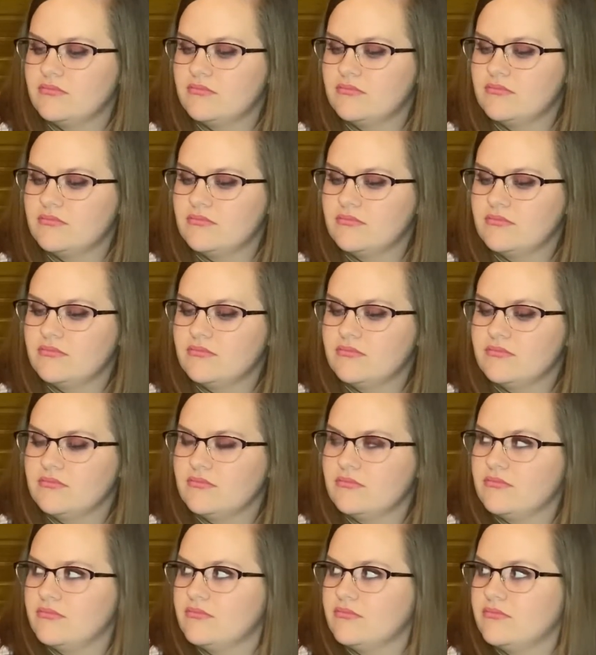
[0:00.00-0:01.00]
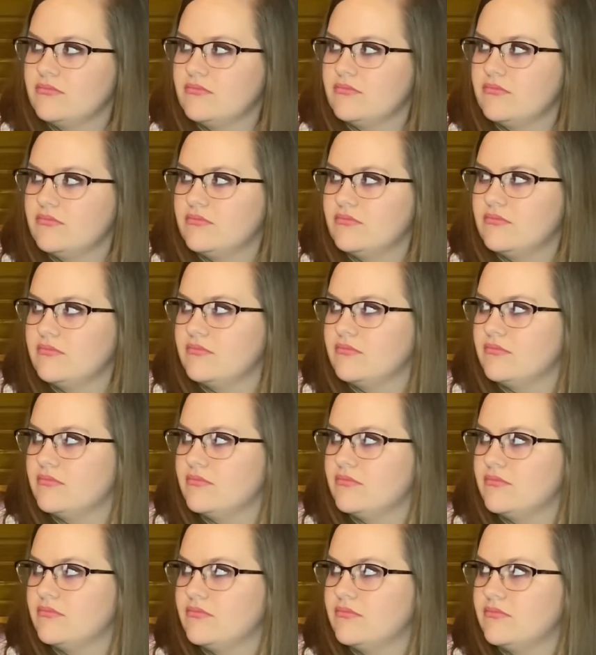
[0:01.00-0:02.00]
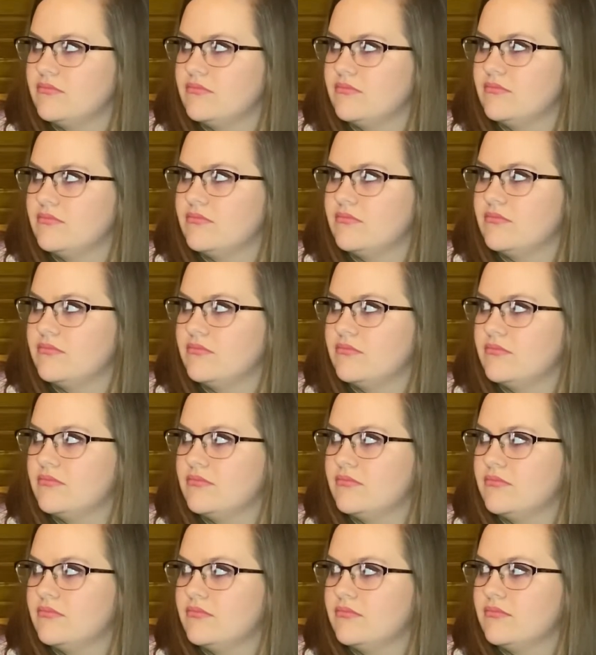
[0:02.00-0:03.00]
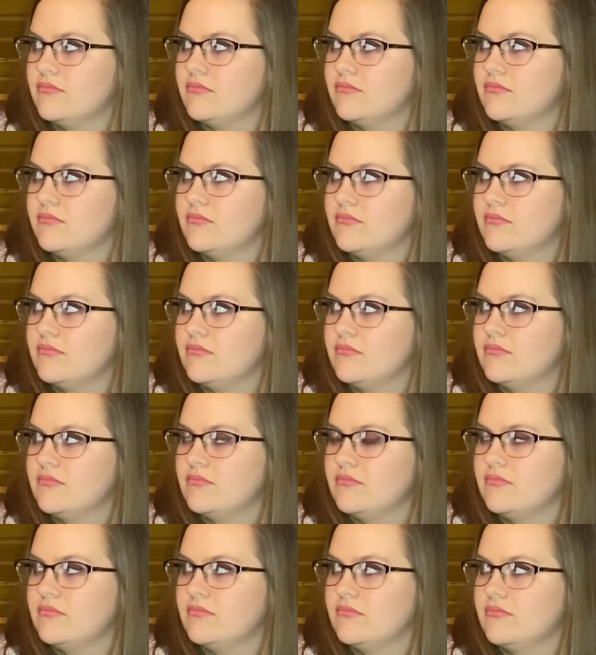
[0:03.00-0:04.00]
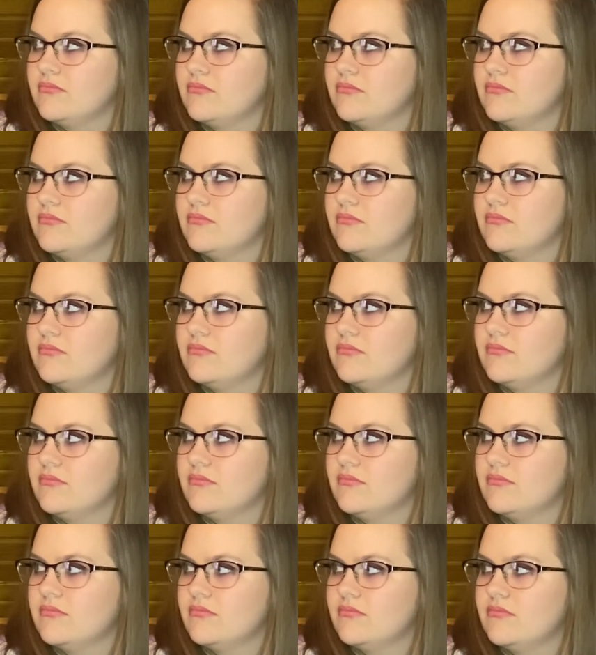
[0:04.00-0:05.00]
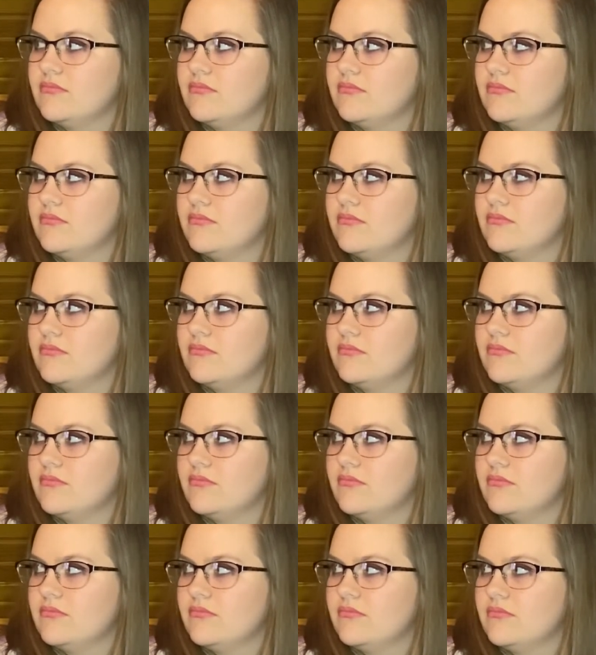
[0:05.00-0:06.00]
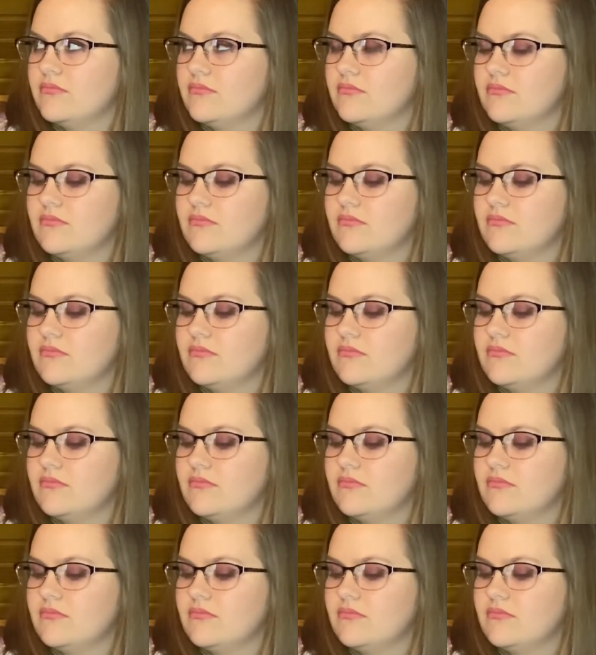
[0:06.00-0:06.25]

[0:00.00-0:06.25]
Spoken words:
[no speech]